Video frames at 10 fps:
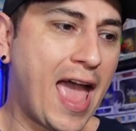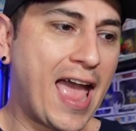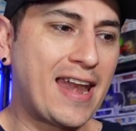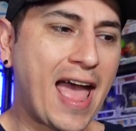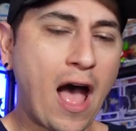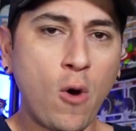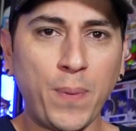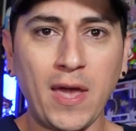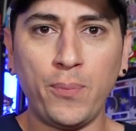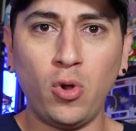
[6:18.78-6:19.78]
and how
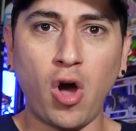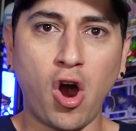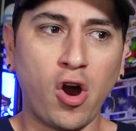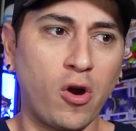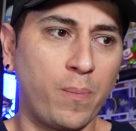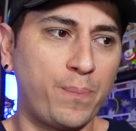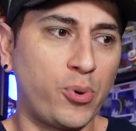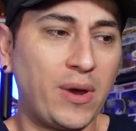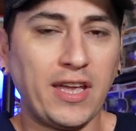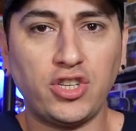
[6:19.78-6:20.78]
people are
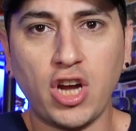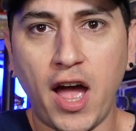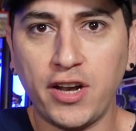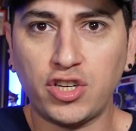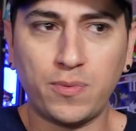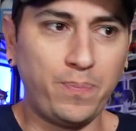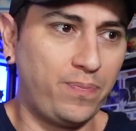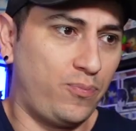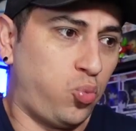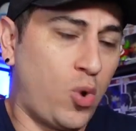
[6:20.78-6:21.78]
prejudged
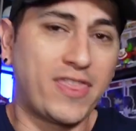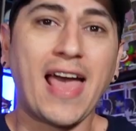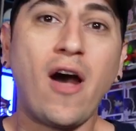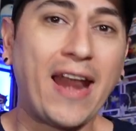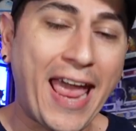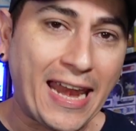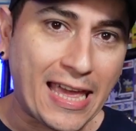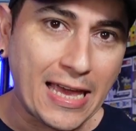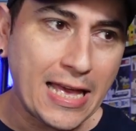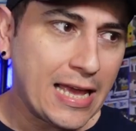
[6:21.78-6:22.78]
without
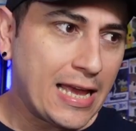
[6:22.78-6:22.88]
any